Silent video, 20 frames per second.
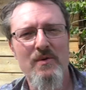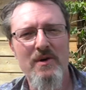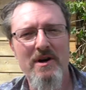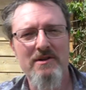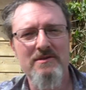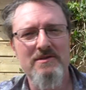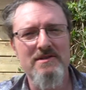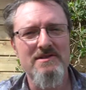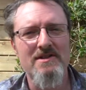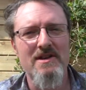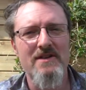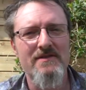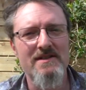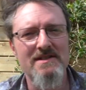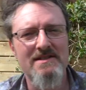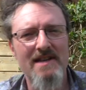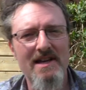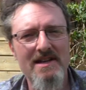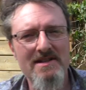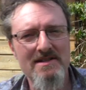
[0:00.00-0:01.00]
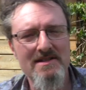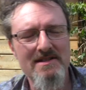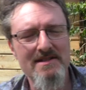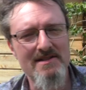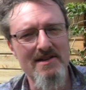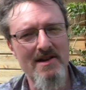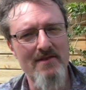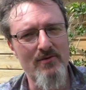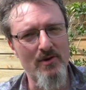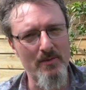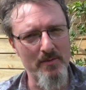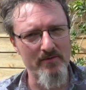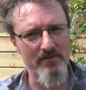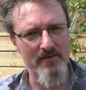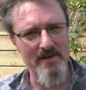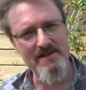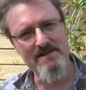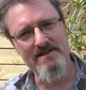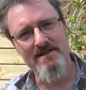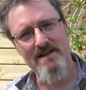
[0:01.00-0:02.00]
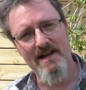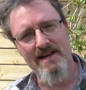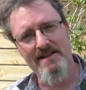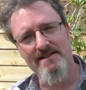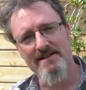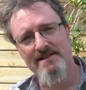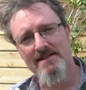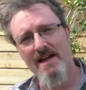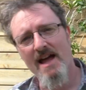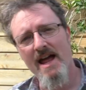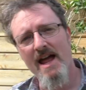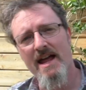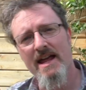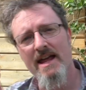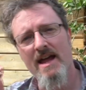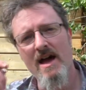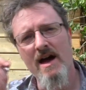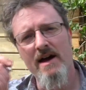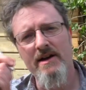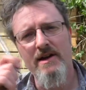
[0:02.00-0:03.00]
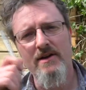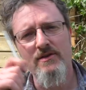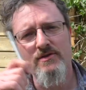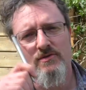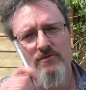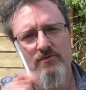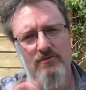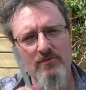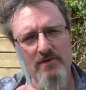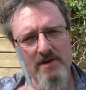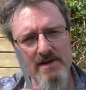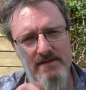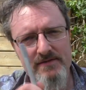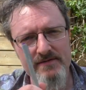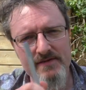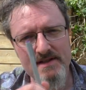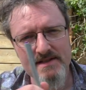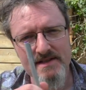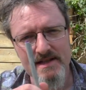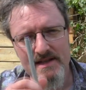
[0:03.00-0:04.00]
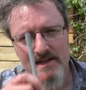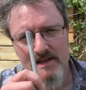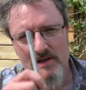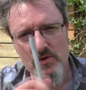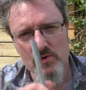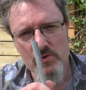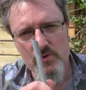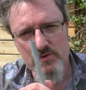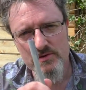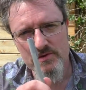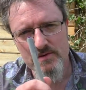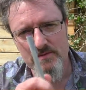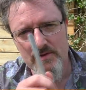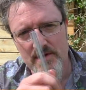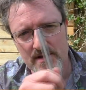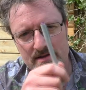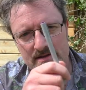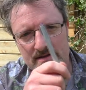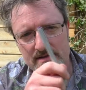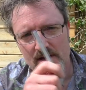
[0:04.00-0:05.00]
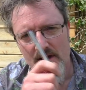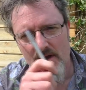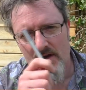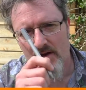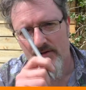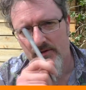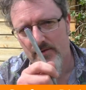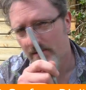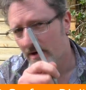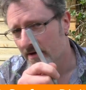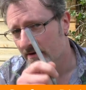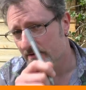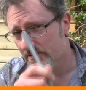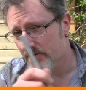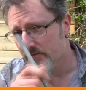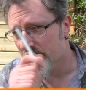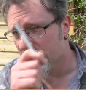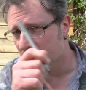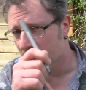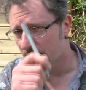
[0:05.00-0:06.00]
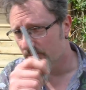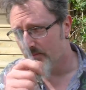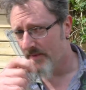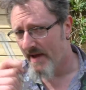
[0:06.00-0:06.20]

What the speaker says: Welcome to Surface Sessions. I'm Robin Vincent, and today I'm going to revisit the awesomeness of the Microsoft Digital